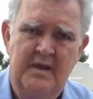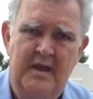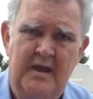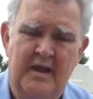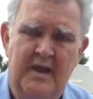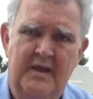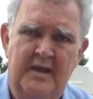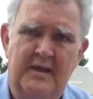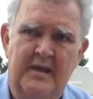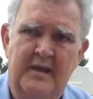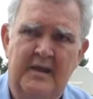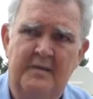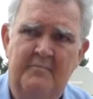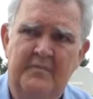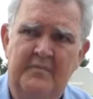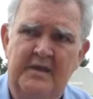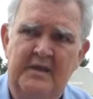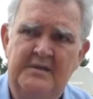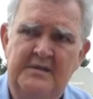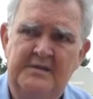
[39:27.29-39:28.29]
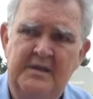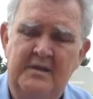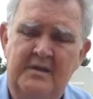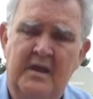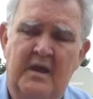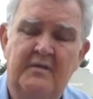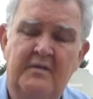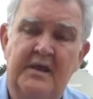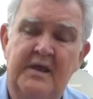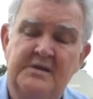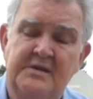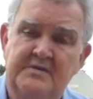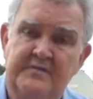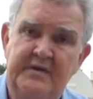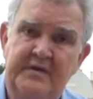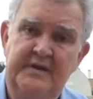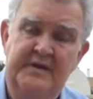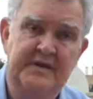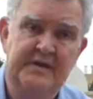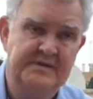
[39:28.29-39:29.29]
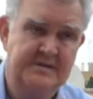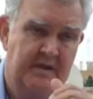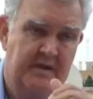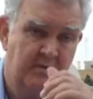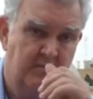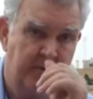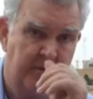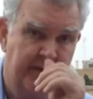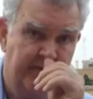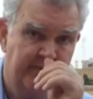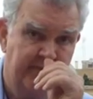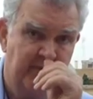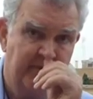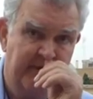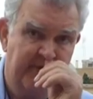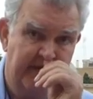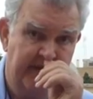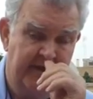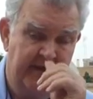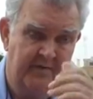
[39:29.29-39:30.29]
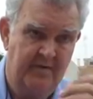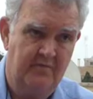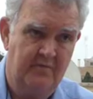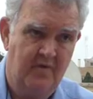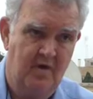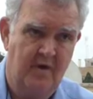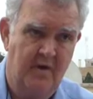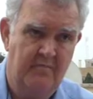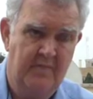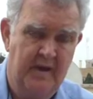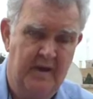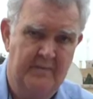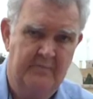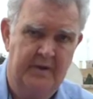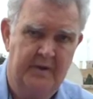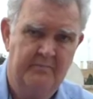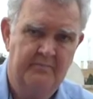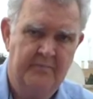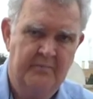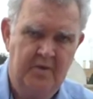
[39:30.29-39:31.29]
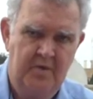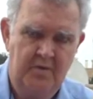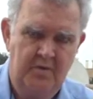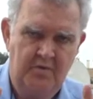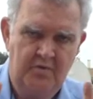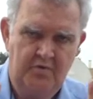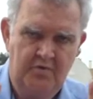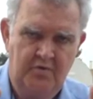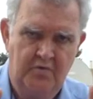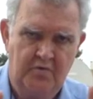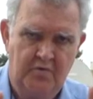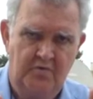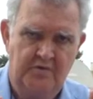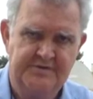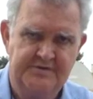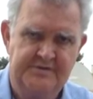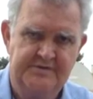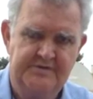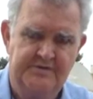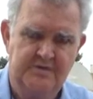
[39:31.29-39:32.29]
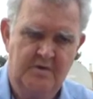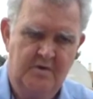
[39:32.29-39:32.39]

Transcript: And he said, and the SVDs had a wonderful thing here in Rome, namely 2 courses,